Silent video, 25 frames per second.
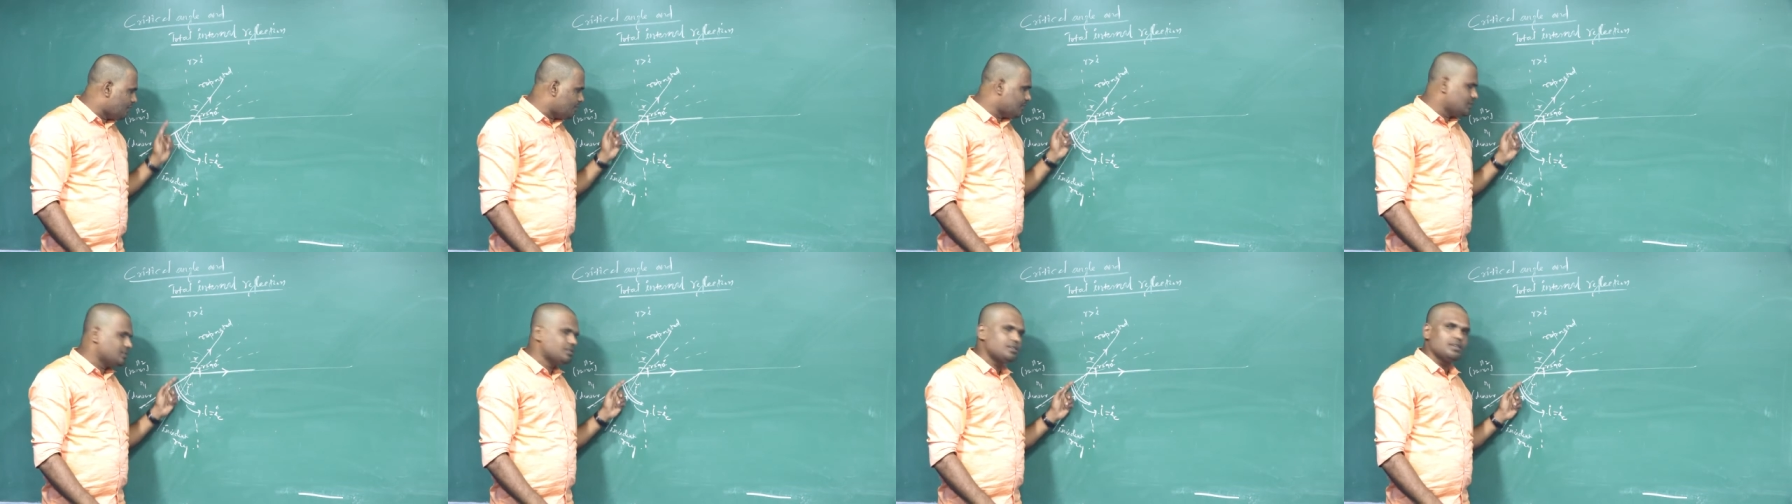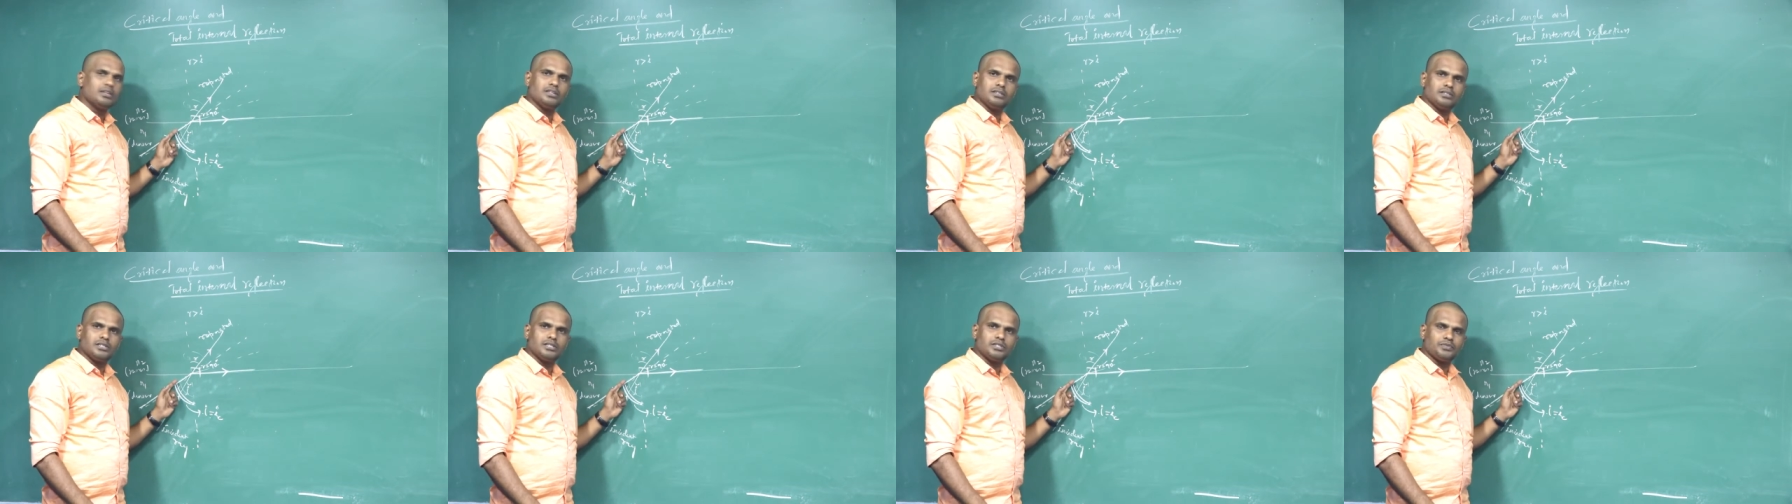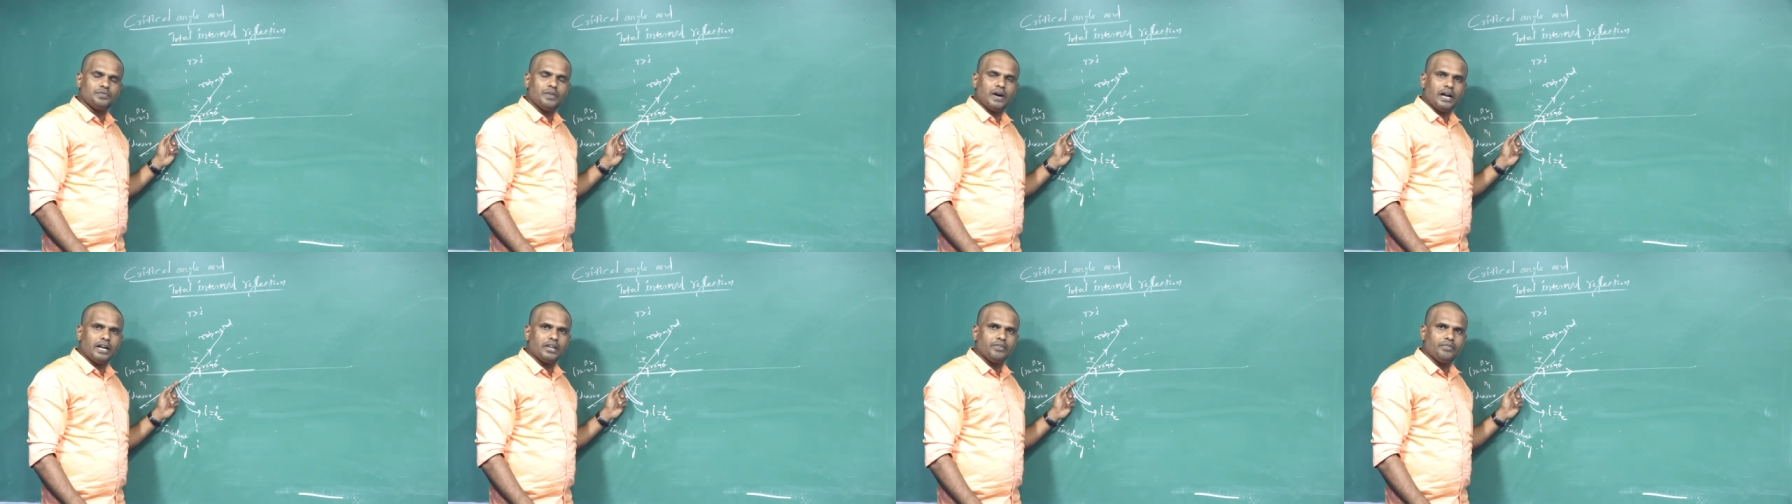of incidence is
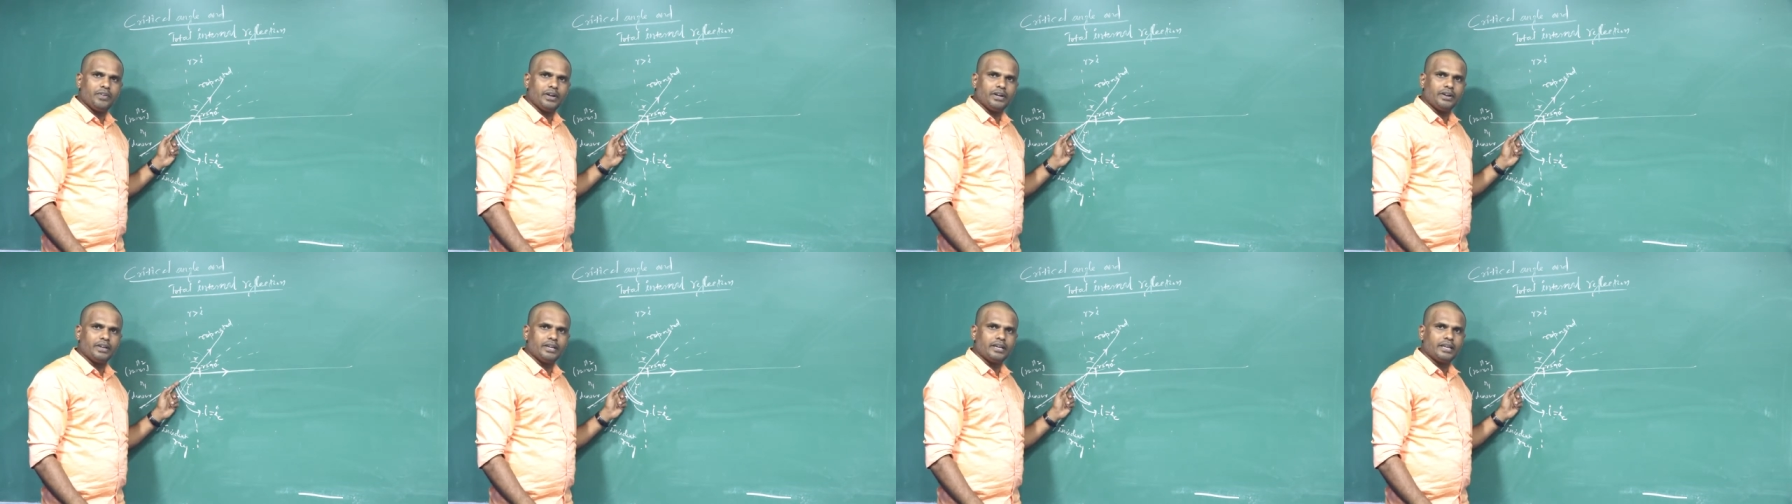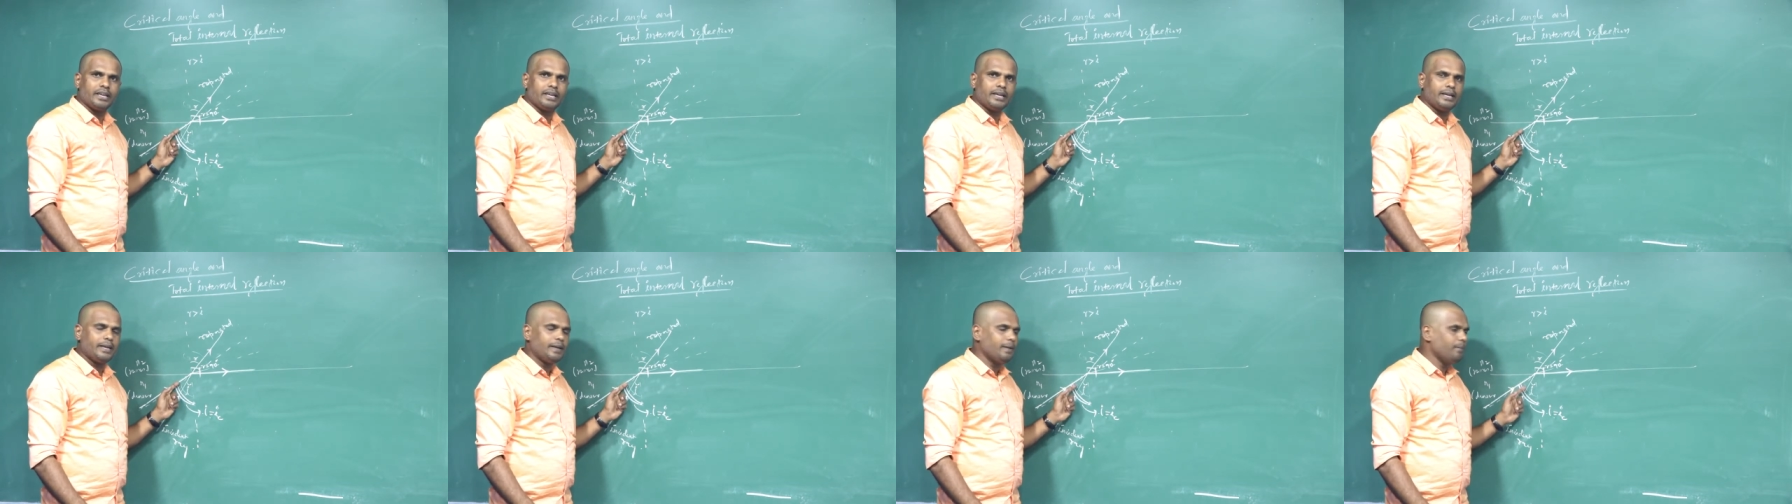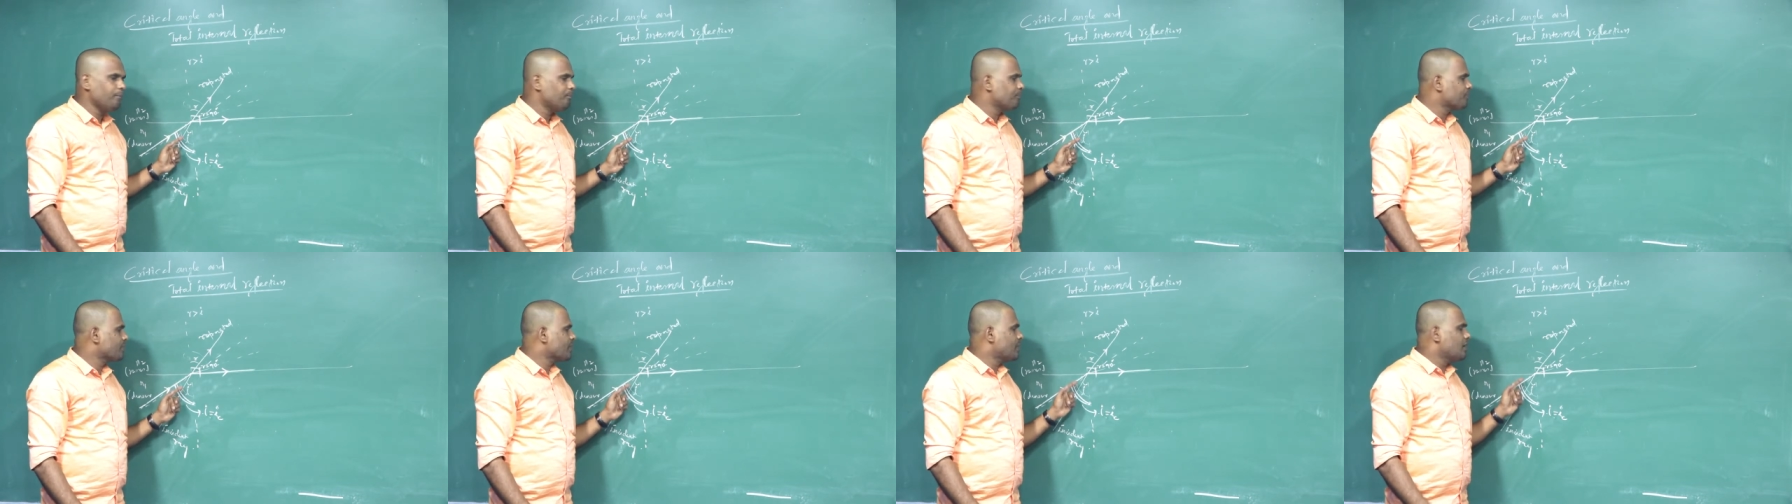45 degree,